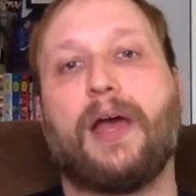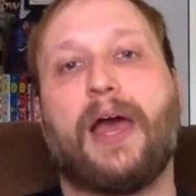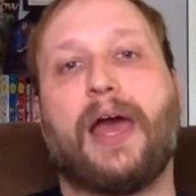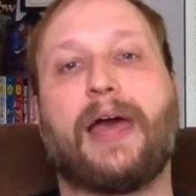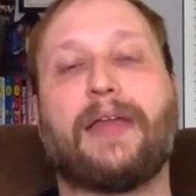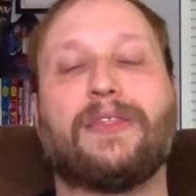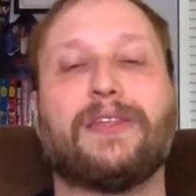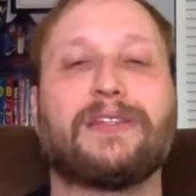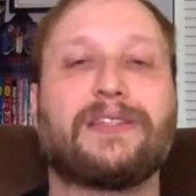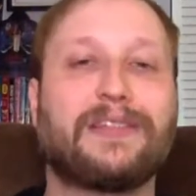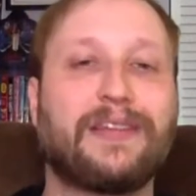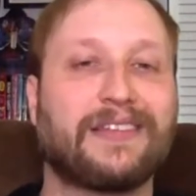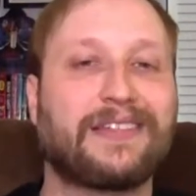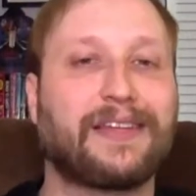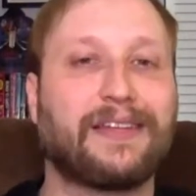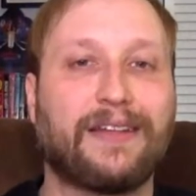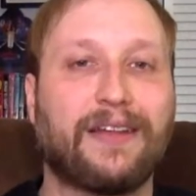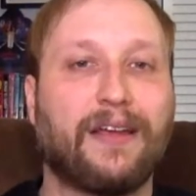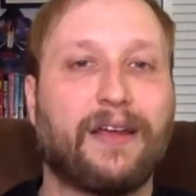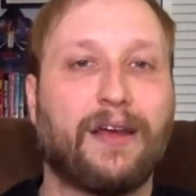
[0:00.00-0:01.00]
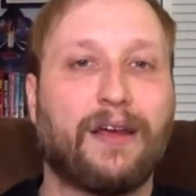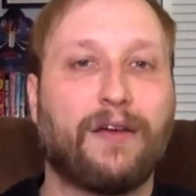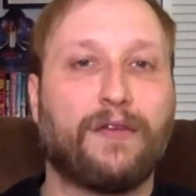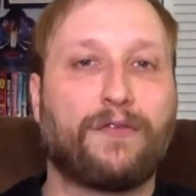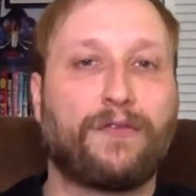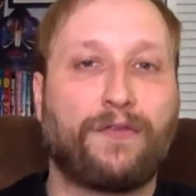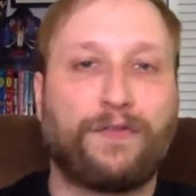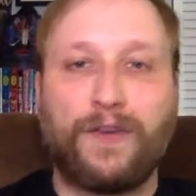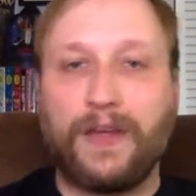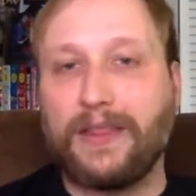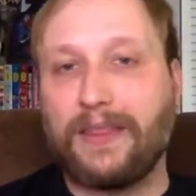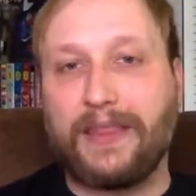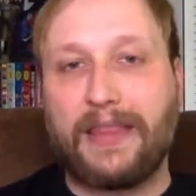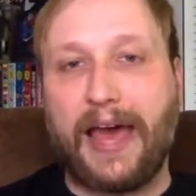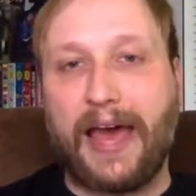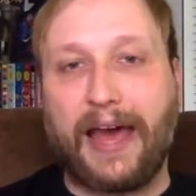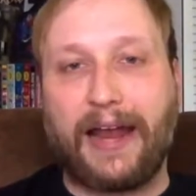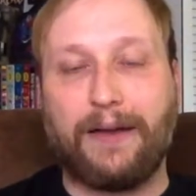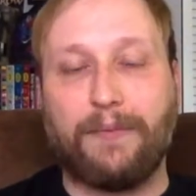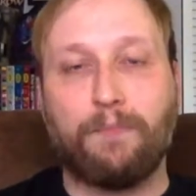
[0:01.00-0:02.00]
And this doesn't fit
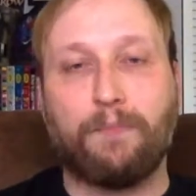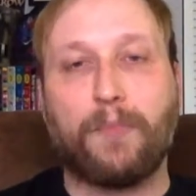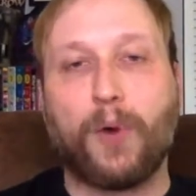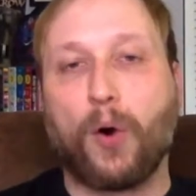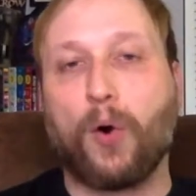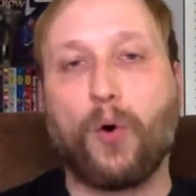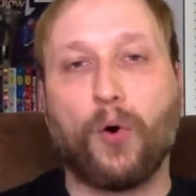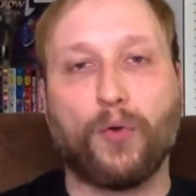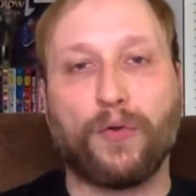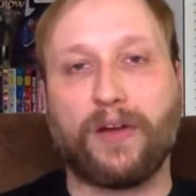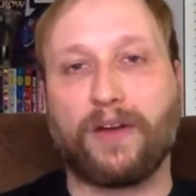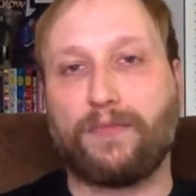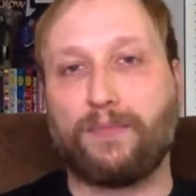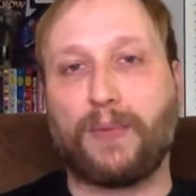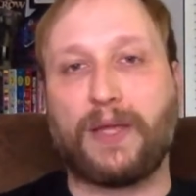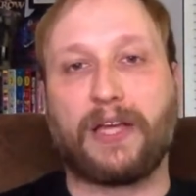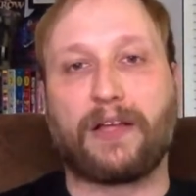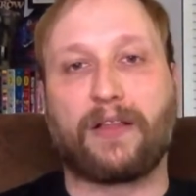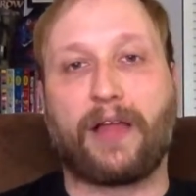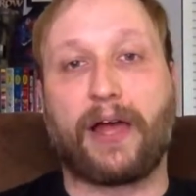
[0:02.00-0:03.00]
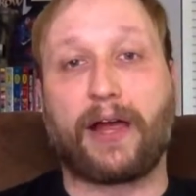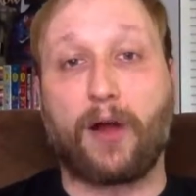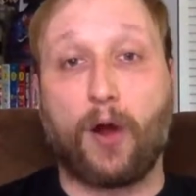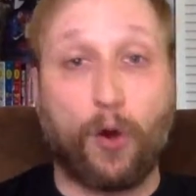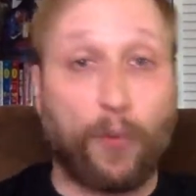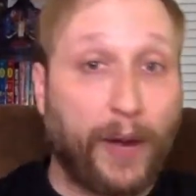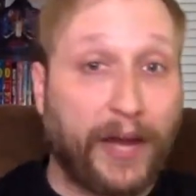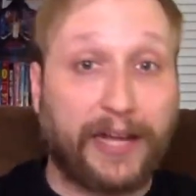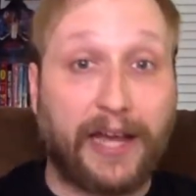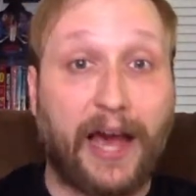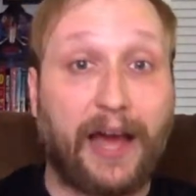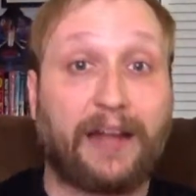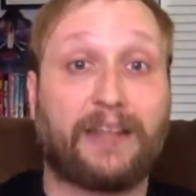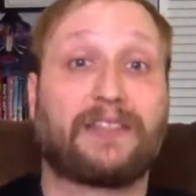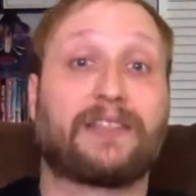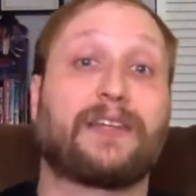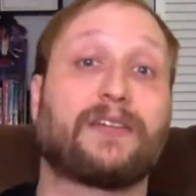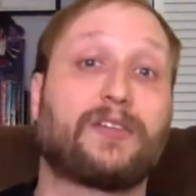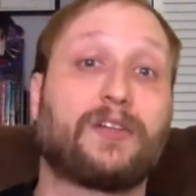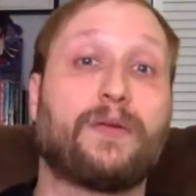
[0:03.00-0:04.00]
that mold of being like, oh my god,
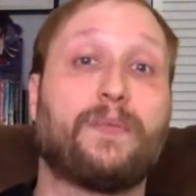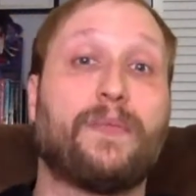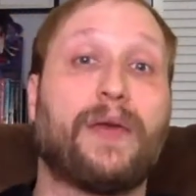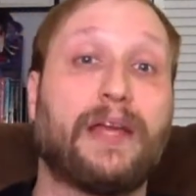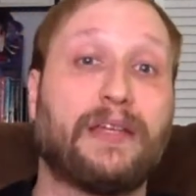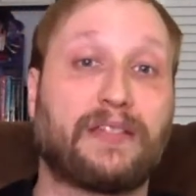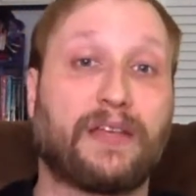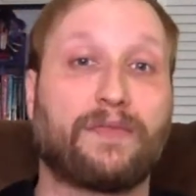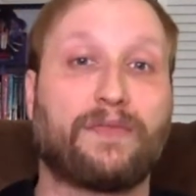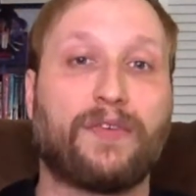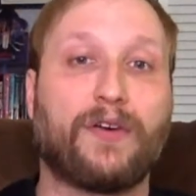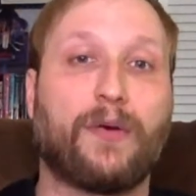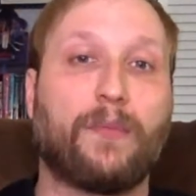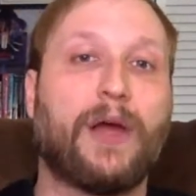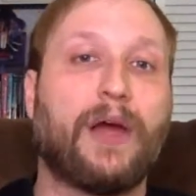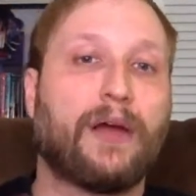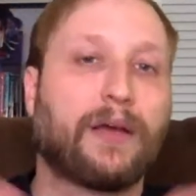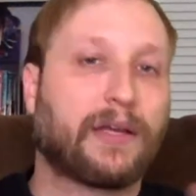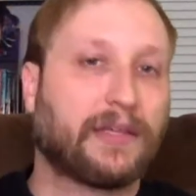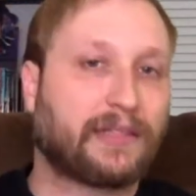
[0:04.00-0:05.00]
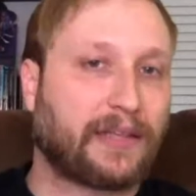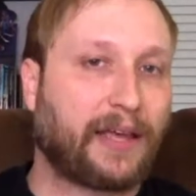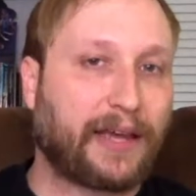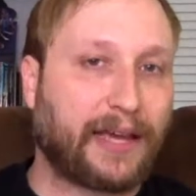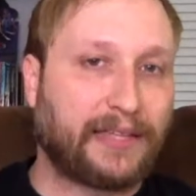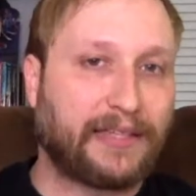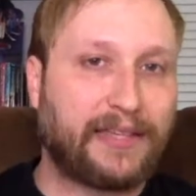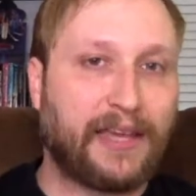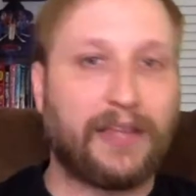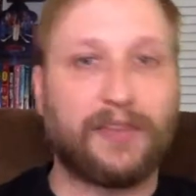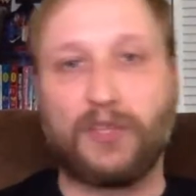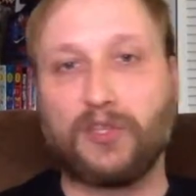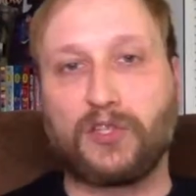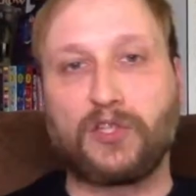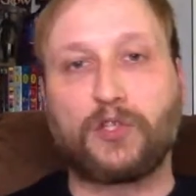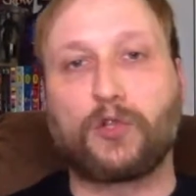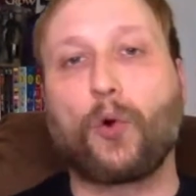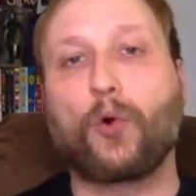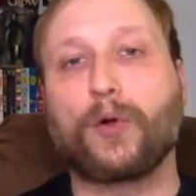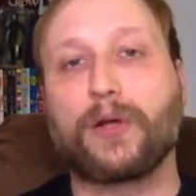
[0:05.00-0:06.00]
it's such an amazing film. Because, like I said, the
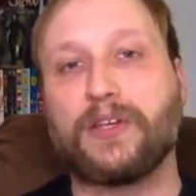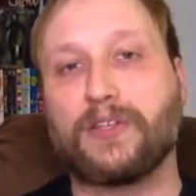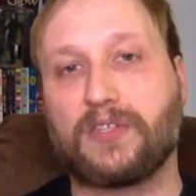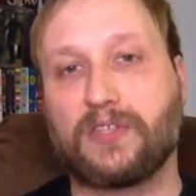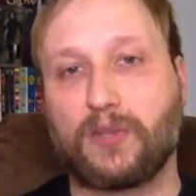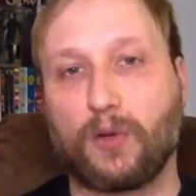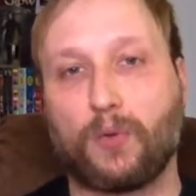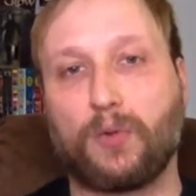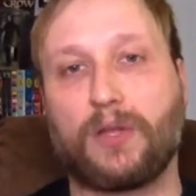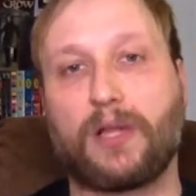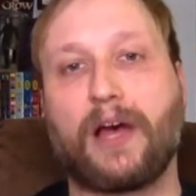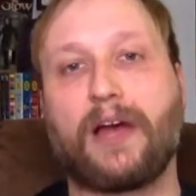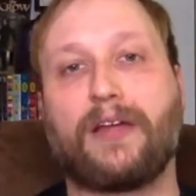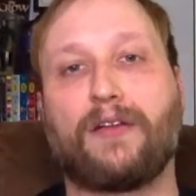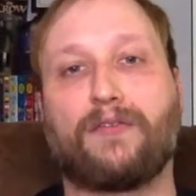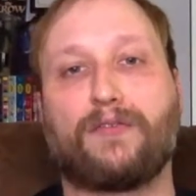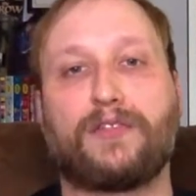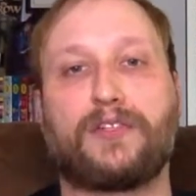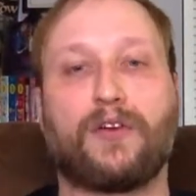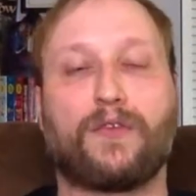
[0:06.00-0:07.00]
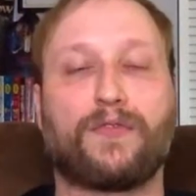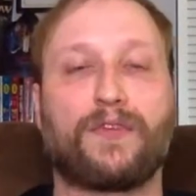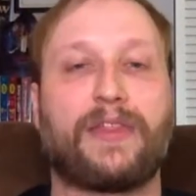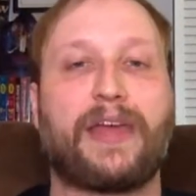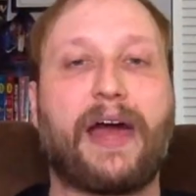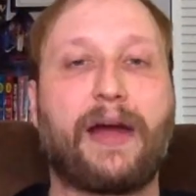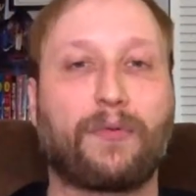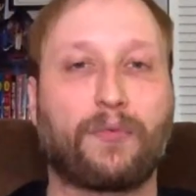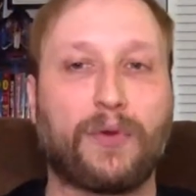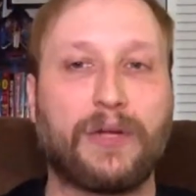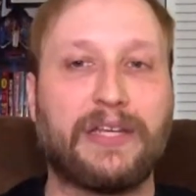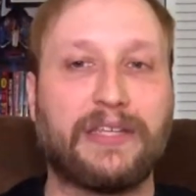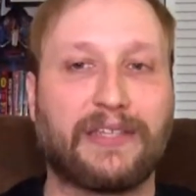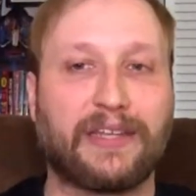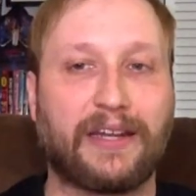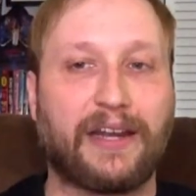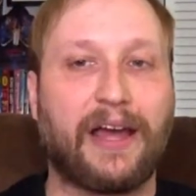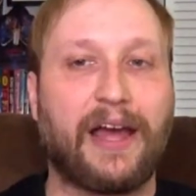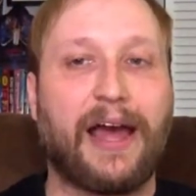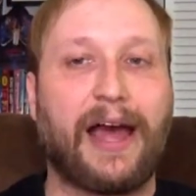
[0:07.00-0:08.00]
story is so light. So, for that
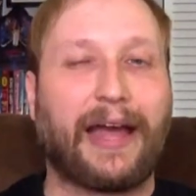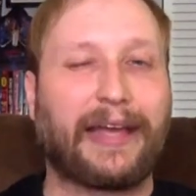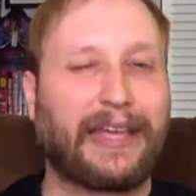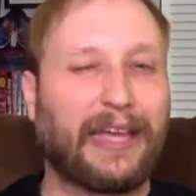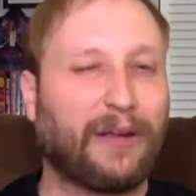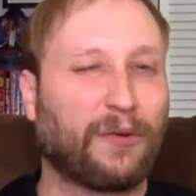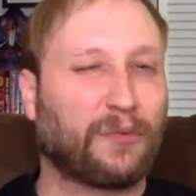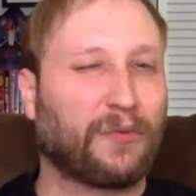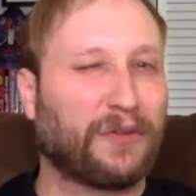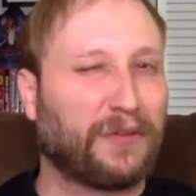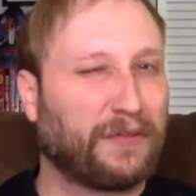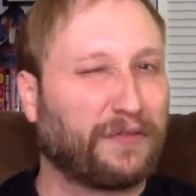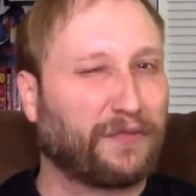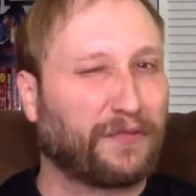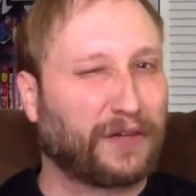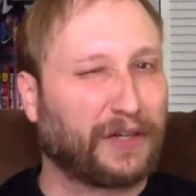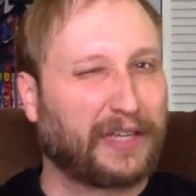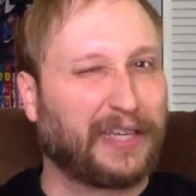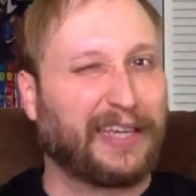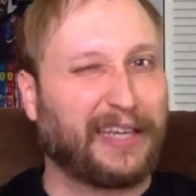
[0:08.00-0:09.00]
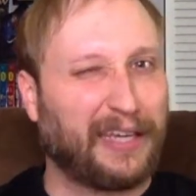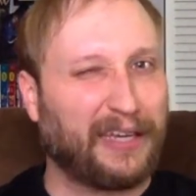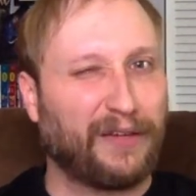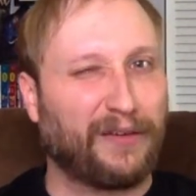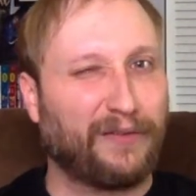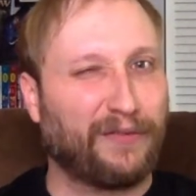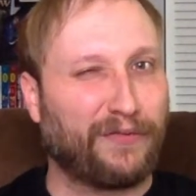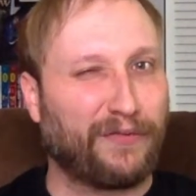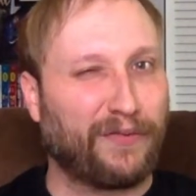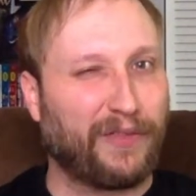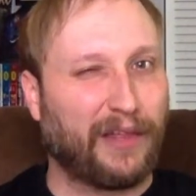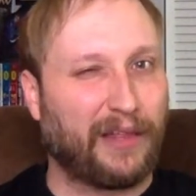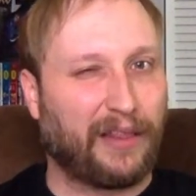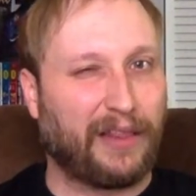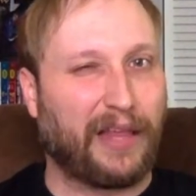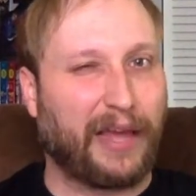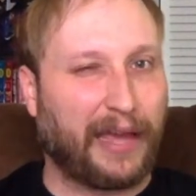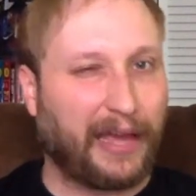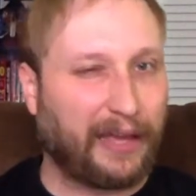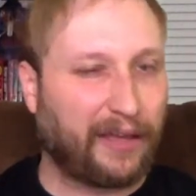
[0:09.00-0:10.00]
reason, I can't really forgive the
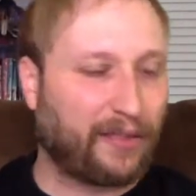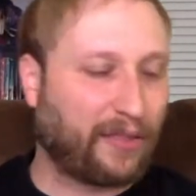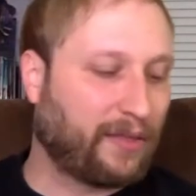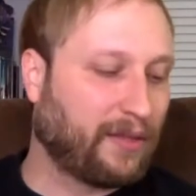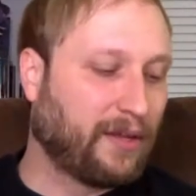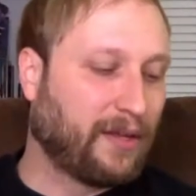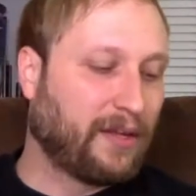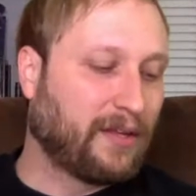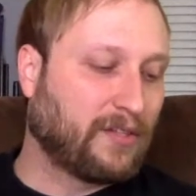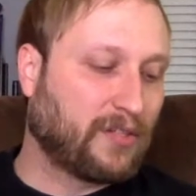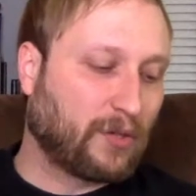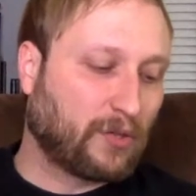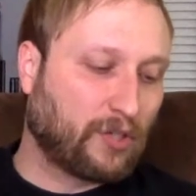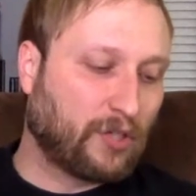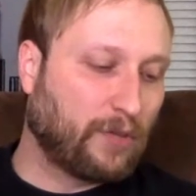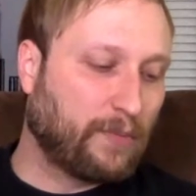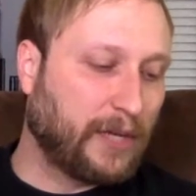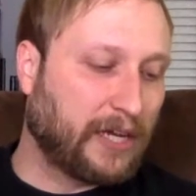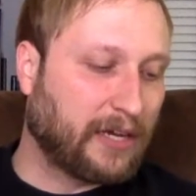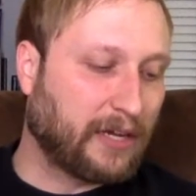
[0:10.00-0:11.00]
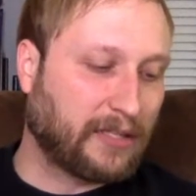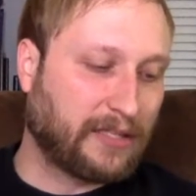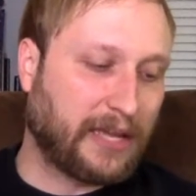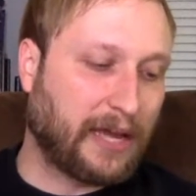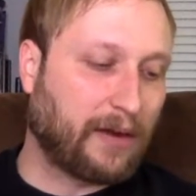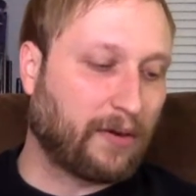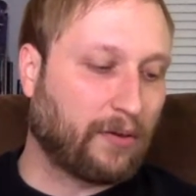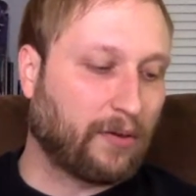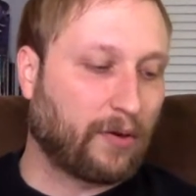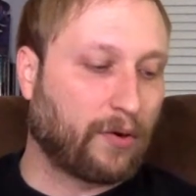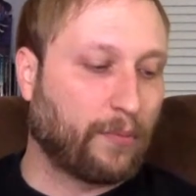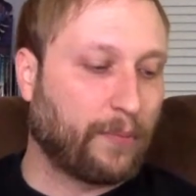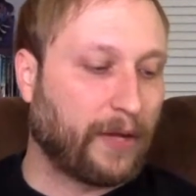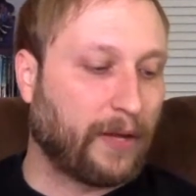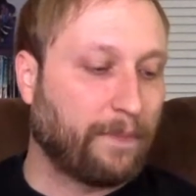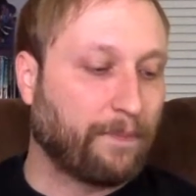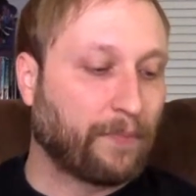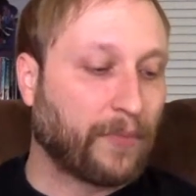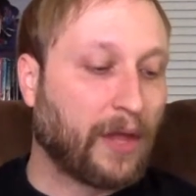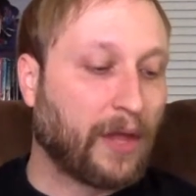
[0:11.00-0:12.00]
length. So, it should be cut down a little bit.